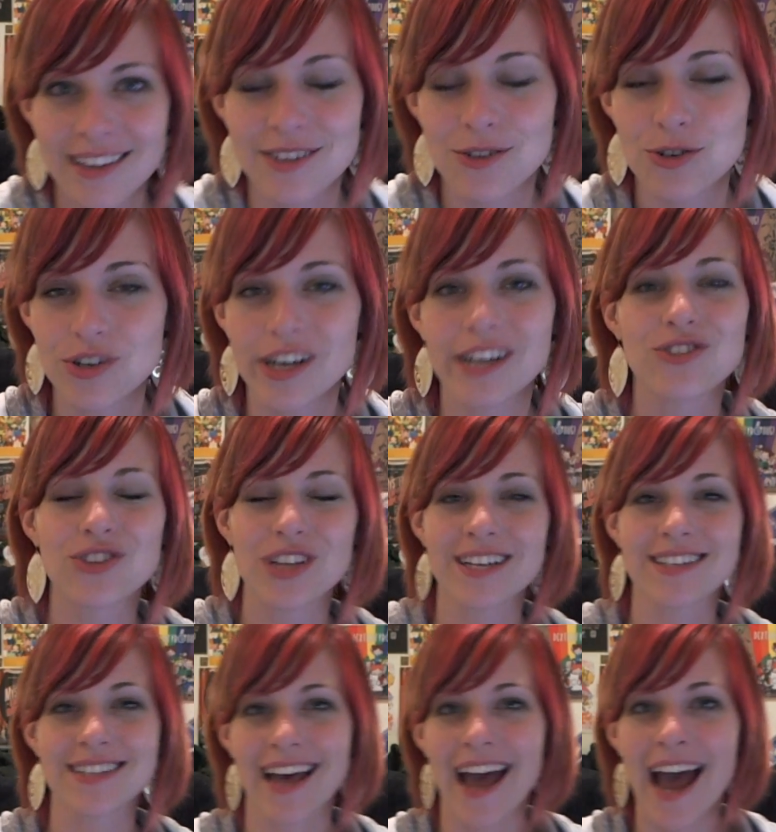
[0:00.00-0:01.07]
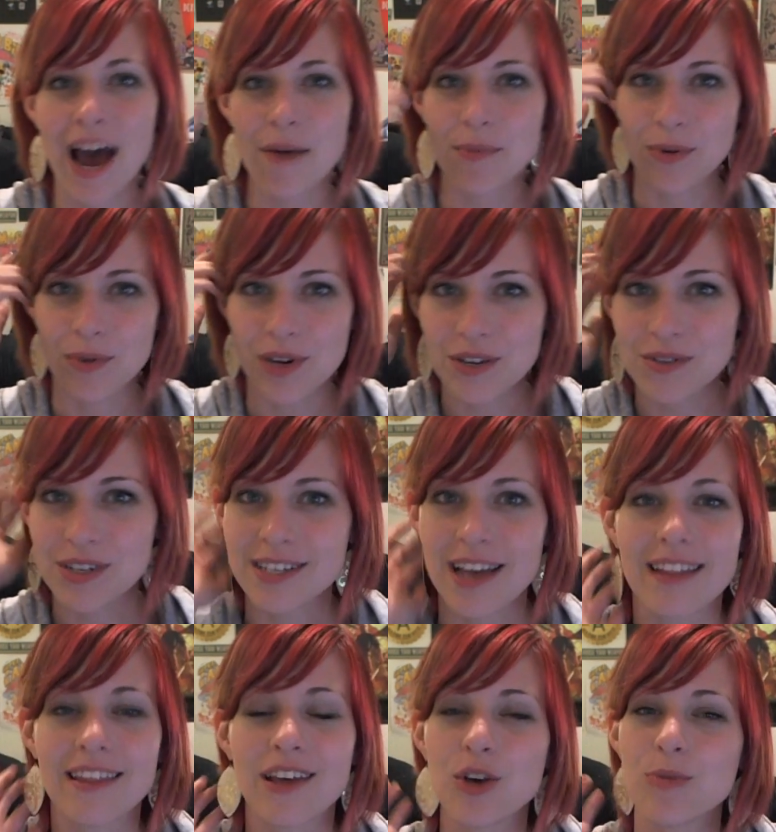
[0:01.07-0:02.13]
the strange things that happen when you
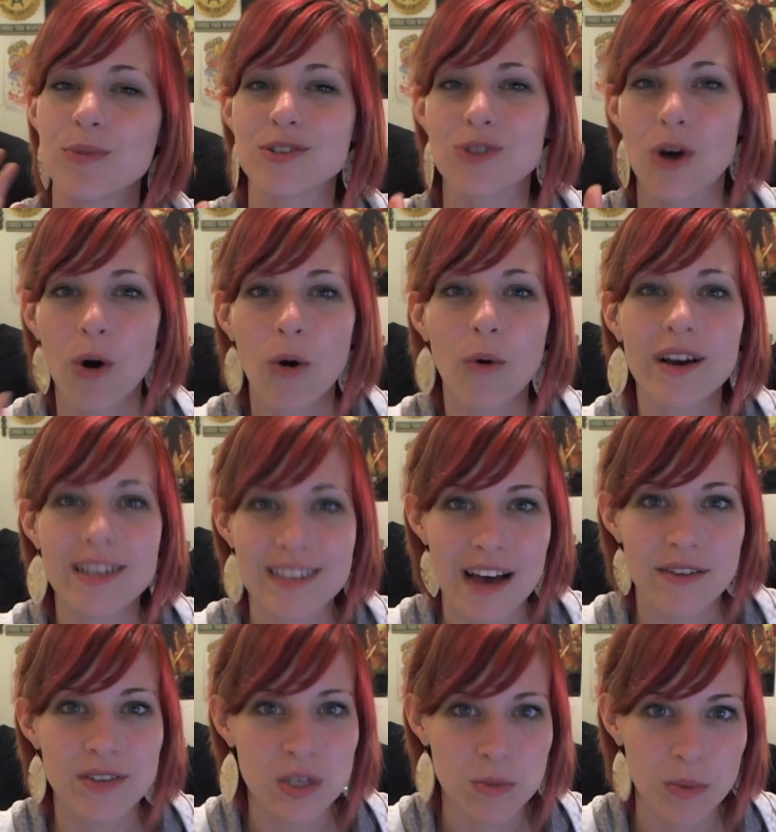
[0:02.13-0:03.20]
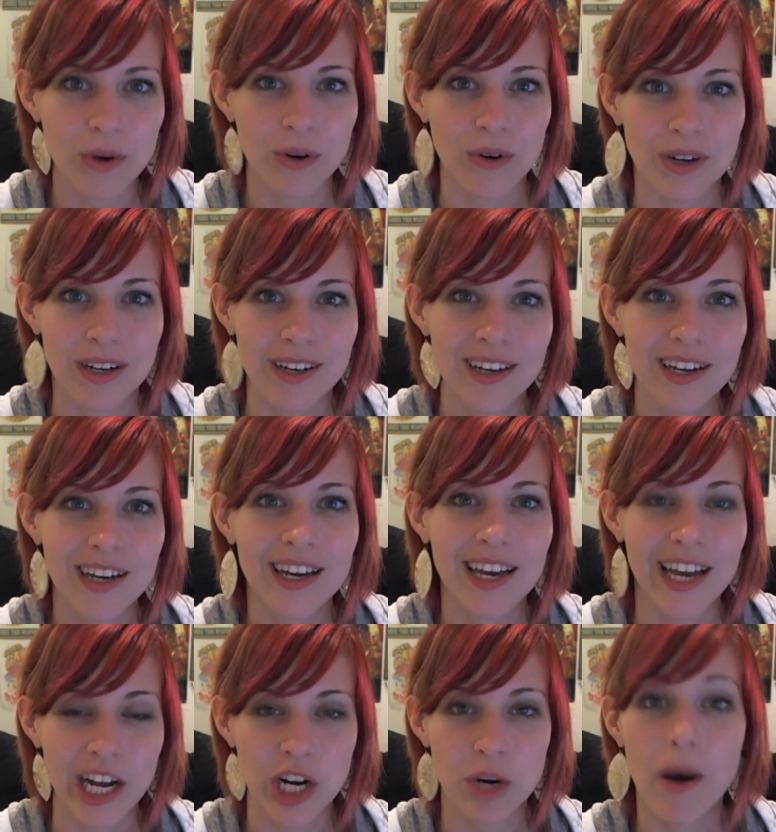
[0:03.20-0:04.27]
decide that you must always have a spoon
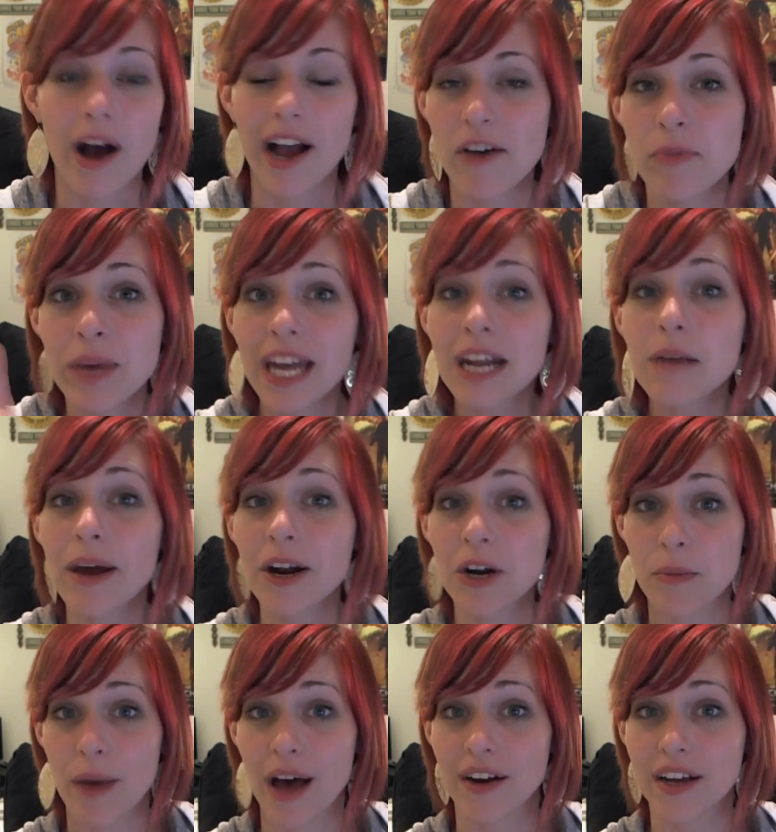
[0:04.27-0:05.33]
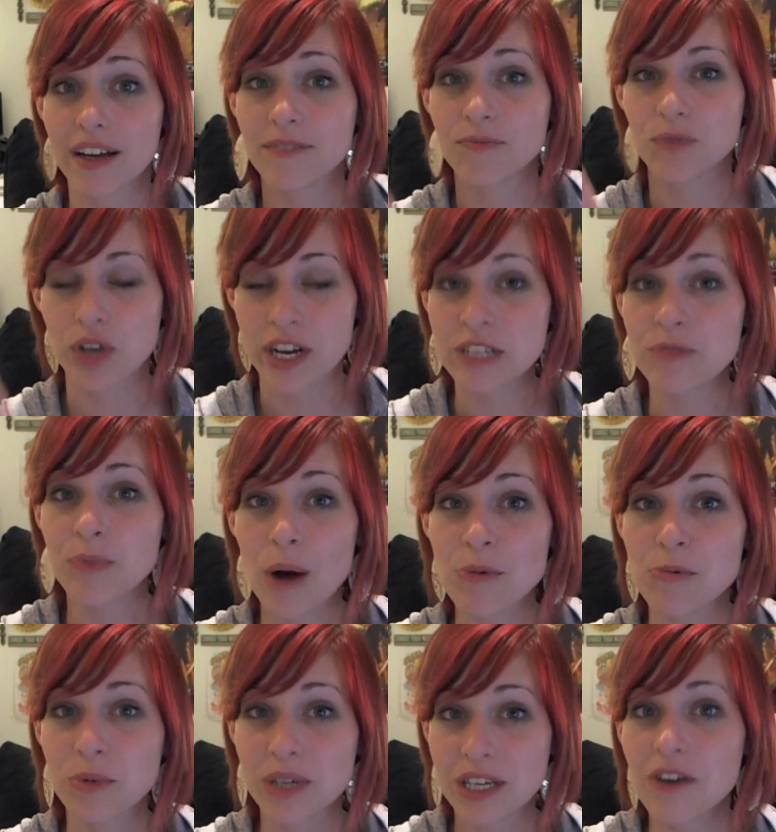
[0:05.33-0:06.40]
in your mug i've been getting better about it you guys have
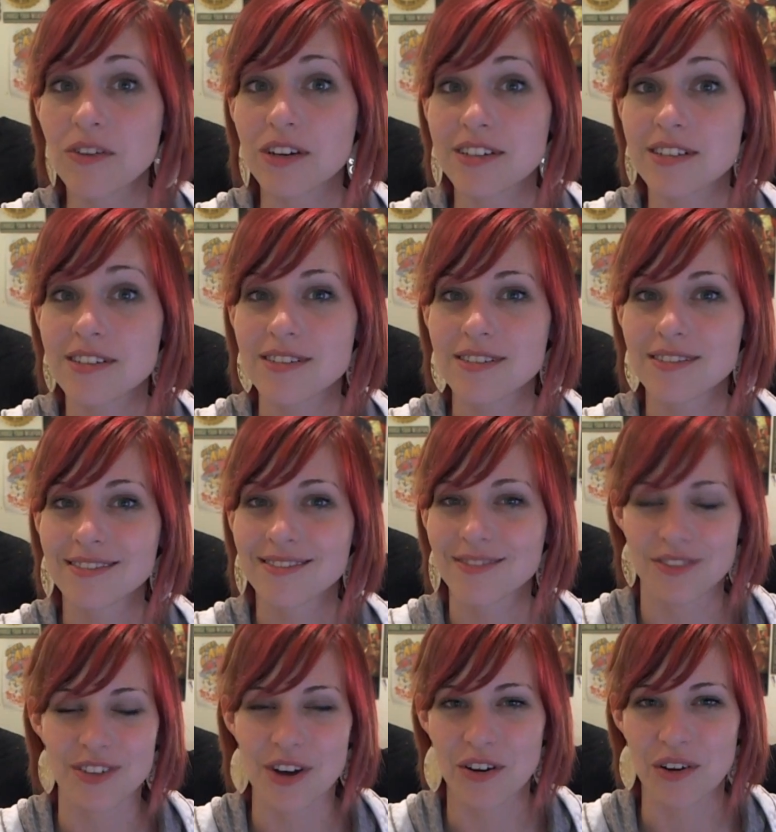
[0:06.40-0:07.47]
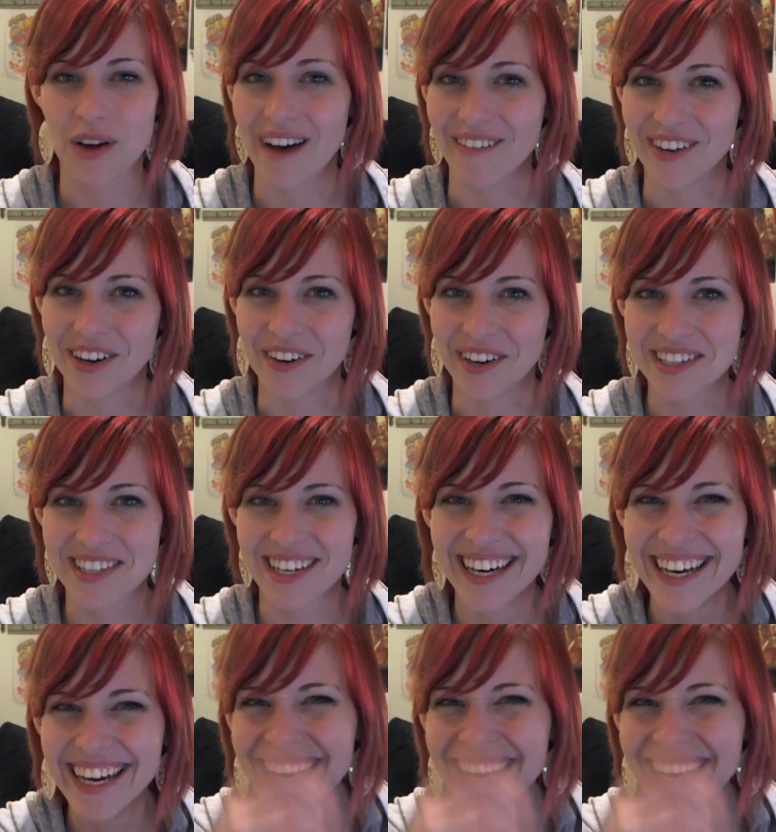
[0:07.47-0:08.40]
probably noticed no you haven't noticed